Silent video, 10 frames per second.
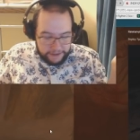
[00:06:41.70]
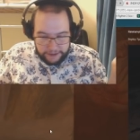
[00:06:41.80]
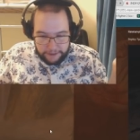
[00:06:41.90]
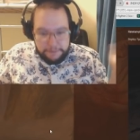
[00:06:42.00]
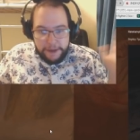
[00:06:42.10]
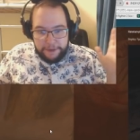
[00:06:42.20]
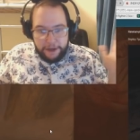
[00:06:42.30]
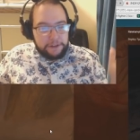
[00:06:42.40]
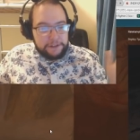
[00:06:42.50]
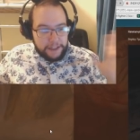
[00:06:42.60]
maybe
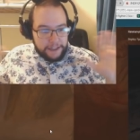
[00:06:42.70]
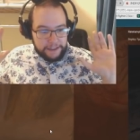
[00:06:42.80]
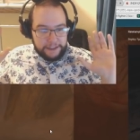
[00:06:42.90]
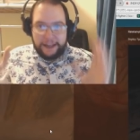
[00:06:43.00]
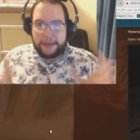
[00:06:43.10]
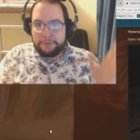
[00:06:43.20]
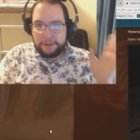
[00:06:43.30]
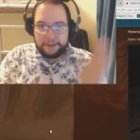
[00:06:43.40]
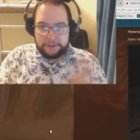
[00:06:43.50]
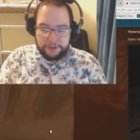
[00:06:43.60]
I'll take
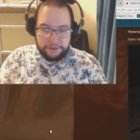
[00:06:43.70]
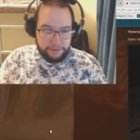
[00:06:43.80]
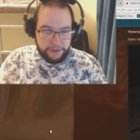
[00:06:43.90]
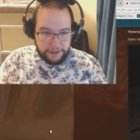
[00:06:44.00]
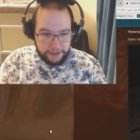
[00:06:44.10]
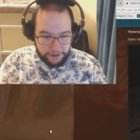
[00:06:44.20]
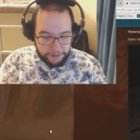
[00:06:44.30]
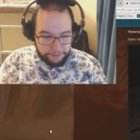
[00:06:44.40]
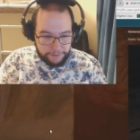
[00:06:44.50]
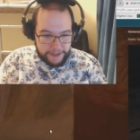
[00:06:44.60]
Lambert or something, you know,
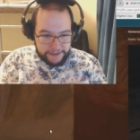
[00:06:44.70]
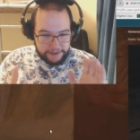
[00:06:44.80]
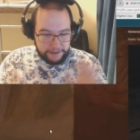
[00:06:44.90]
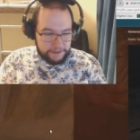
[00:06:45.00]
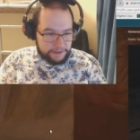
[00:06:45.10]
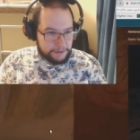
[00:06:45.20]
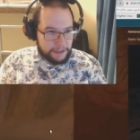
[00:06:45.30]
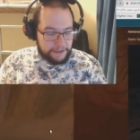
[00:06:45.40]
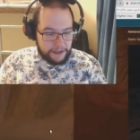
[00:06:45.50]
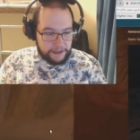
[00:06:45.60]
Eskel or something
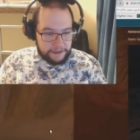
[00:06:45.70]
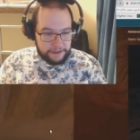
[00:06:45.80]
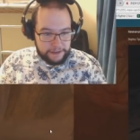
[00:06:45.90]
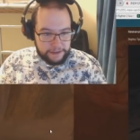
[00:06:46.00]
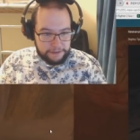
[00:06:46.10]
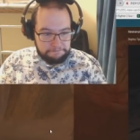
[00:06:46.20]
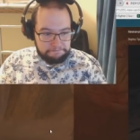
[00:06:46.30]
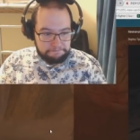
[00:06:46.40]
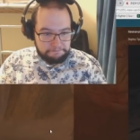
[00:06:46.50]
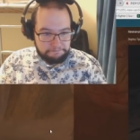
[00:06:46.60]
like that. Um,
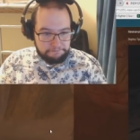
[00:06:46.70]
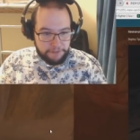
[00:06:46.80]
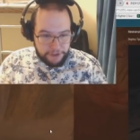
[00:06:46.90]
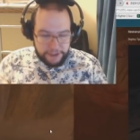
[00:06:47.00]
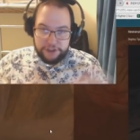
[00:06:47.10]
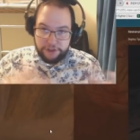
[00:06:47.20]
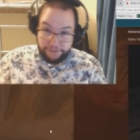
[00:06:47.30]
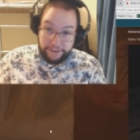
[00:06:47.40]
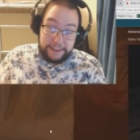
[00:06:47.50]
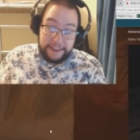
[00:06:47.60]
this could
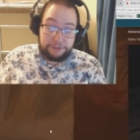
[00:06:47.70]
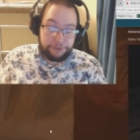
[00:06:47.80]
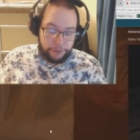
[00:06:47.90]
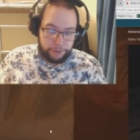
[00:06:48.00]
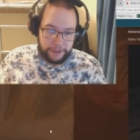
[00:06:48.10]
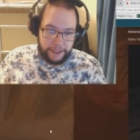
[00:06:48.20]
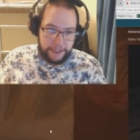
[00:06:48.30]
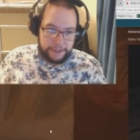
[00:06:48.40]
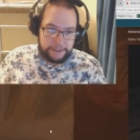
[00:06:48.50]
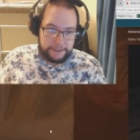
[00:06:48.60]
fit in that role
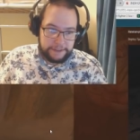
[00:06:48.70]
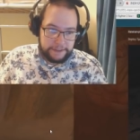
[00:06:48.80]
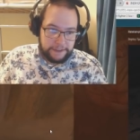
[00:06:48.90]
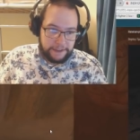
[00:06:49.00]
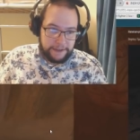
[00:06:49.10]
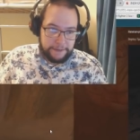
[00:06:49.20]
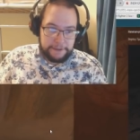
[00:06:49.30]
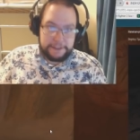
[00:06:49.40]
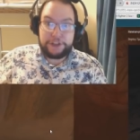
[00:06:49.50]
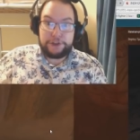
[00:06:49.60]
again, because um,
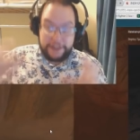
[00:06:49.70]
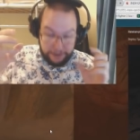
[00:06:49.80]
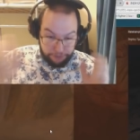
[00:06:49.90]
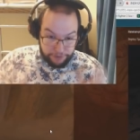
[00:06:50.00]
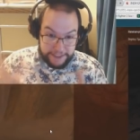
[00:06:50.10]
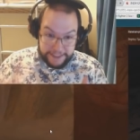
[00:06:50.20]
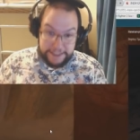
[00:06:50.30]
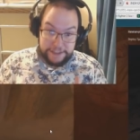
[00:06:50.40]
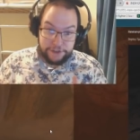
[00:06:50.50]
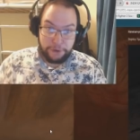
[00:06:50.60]
then you can get a really
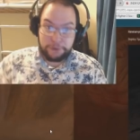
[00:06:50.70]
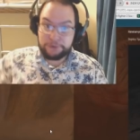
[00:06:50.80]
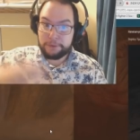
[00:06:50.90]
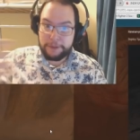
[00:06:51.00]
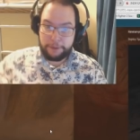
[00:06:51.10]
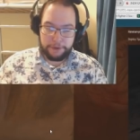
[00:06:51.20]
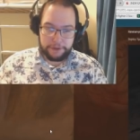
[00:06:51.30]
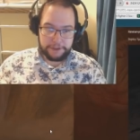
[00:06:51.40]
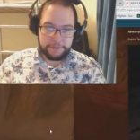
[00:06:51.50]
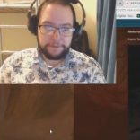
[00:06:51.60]
decent gold from the
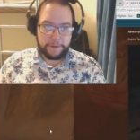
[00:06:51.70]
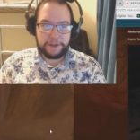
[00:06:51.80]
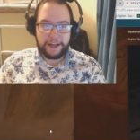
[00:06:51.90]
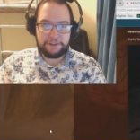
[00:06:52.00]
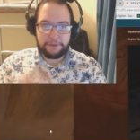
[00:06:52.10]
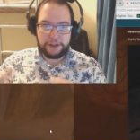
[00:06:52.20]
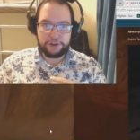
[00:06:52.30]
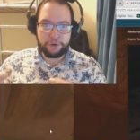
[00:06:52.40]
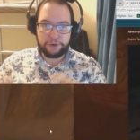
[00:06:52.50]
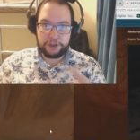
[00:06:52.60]
opponent. You'd have to make
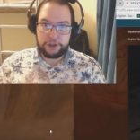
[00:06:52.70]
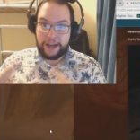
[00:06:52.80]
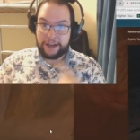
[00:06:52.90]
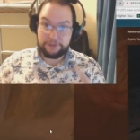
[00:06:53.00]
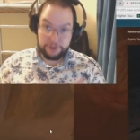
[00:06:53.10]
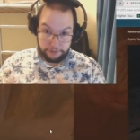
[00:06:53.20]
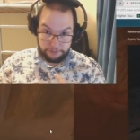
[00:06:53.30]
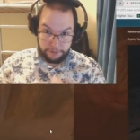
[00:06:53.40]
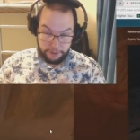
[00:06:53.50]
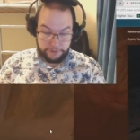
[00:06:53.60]
sure that you have some
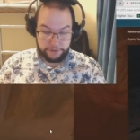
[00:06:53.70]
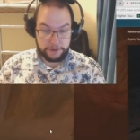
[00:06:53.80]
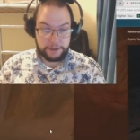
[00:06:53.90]
removal.